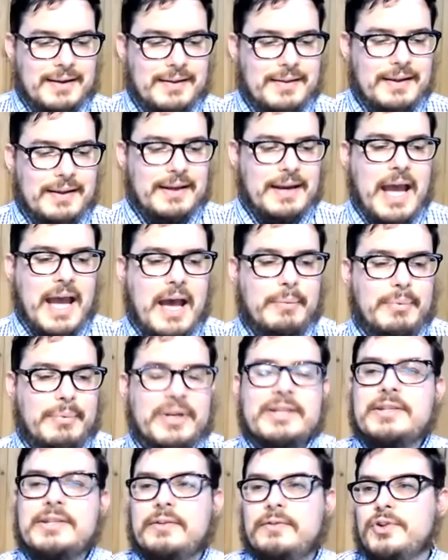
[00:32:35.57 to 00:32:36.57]
the
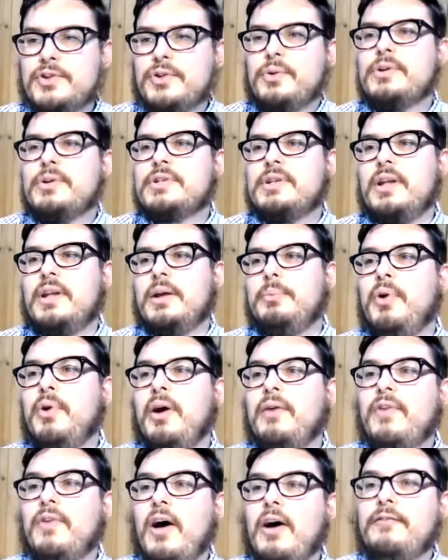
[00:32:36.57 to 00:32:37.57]
inhabitants of Jerusalem who
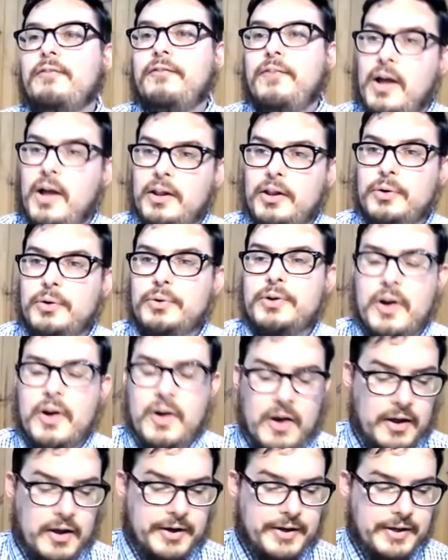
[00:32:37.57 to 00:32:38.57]
have not followed
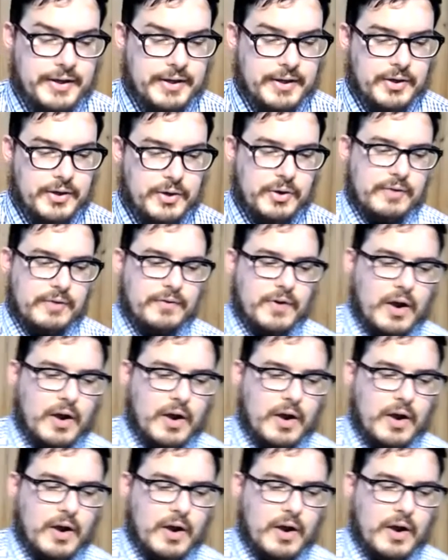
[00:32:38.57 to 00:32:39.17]
God, who have